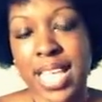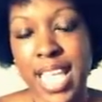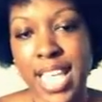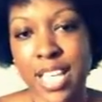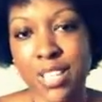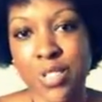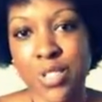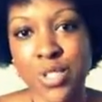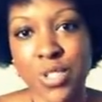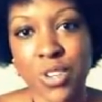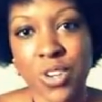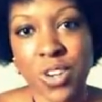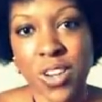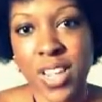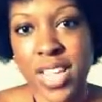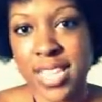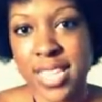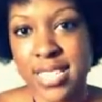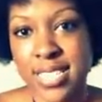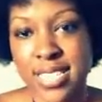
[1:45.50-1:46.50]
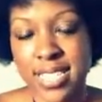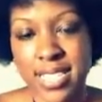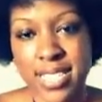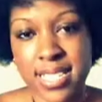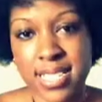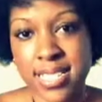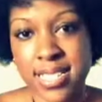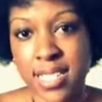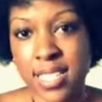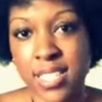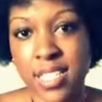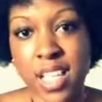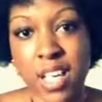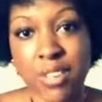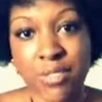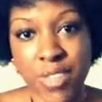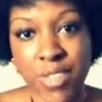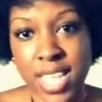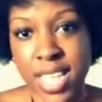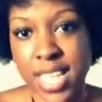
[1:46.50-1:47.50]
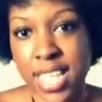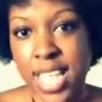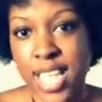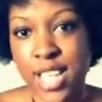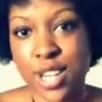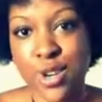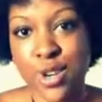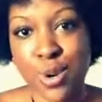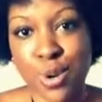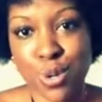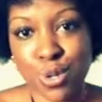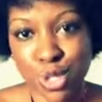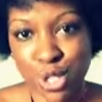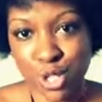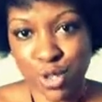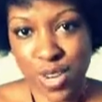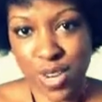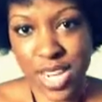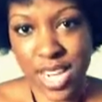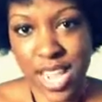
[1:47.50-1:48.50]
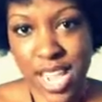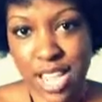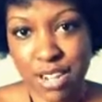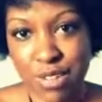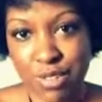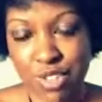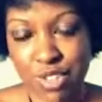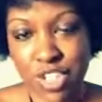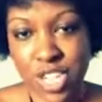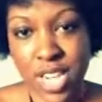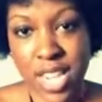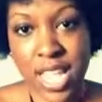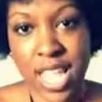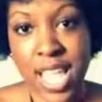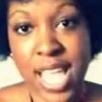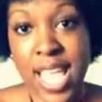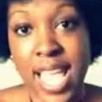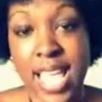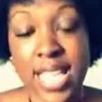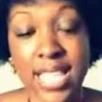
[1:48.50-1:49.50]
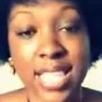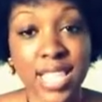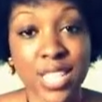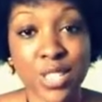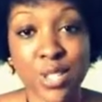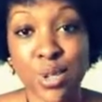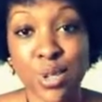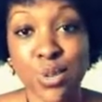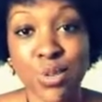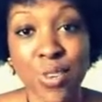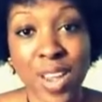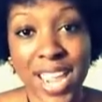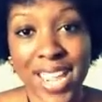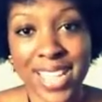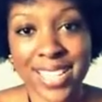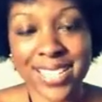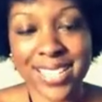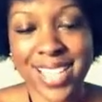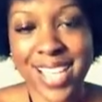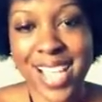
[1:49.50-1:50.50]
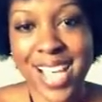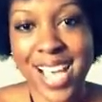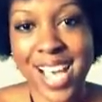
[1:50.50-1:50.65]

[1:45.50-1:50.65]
Cancer is a loving and nurturing energy, and these are great.